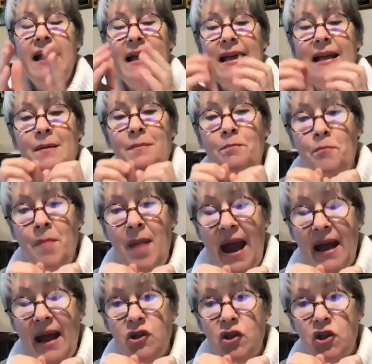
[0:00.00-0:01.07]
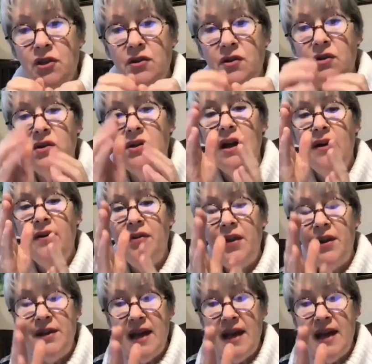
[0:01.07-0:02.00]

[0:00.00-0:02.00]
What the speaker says: It matches the